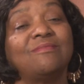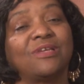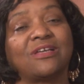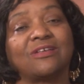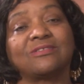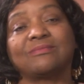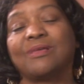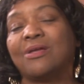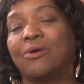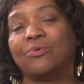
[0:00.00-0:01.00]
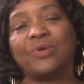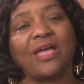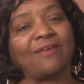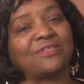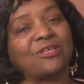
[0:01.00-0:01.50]
because we
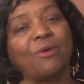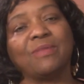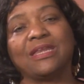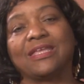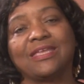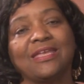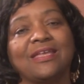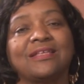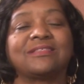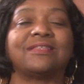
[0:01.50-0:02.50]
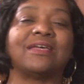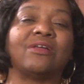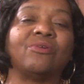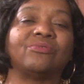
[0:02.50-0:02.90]
have so many kids that